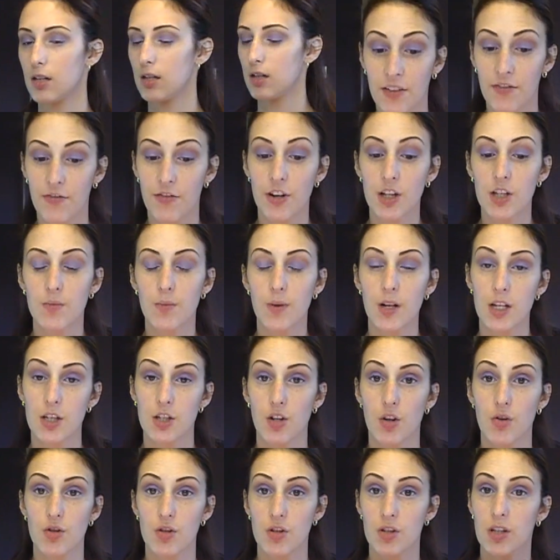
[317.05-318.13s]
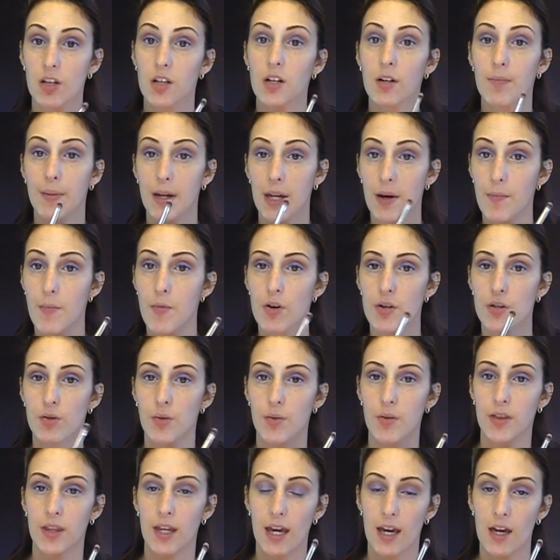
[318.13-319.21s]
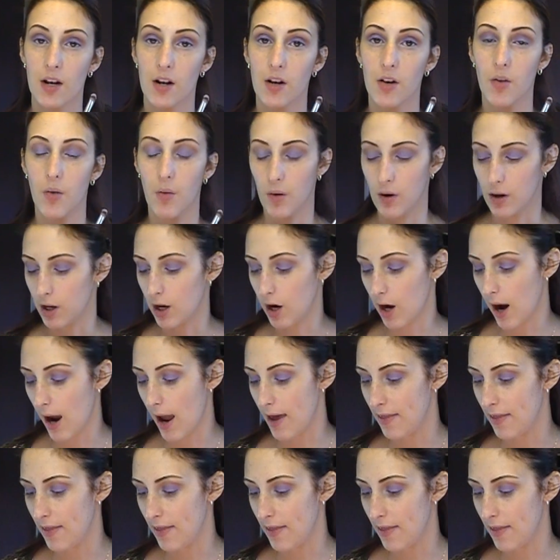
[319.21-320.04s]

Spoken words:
The first one I showed you is going to be more toward the inner corner,